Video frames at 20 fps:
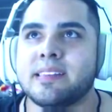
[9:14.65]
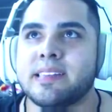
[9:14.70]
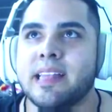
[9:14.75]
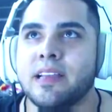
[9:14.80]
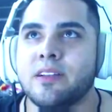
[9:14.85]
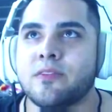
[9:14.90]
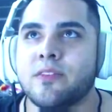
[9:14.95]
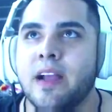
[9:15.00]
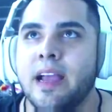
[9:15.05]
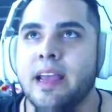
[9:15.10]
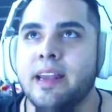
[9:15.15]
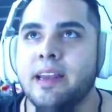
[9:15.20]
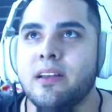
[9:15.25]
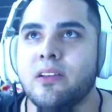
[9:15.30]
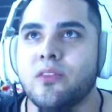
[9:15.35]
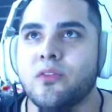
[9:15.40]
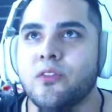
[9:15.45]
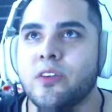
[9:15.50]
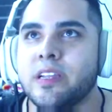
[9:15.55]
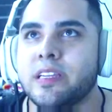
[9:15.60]
It's like riding
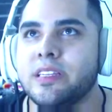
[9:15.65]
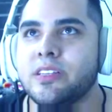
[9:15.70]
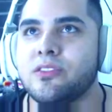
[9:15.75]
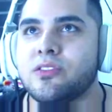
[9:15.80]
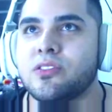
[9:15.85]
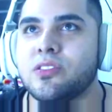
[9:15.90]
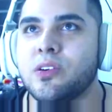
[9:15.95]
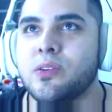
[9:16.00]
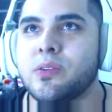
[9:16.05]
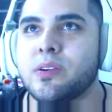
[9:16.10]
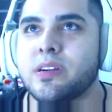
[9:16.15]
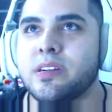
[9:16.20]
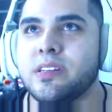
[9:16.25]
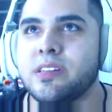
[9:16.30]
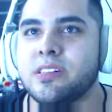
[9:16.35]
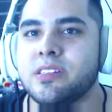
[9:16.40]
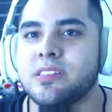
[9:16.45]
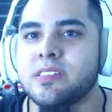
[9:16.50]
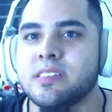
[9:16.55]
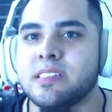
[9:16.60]
a freaking soaker.
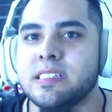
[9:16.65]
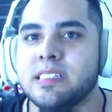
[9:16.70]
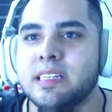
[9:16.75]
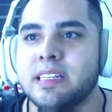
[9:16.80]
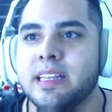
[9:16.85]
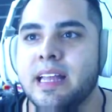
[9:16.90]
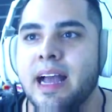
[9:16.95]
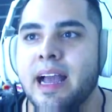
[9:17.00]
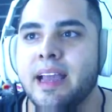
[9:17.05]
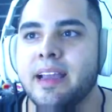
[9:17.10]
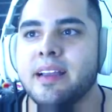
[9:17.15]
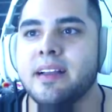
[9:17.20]
You're just gonna die.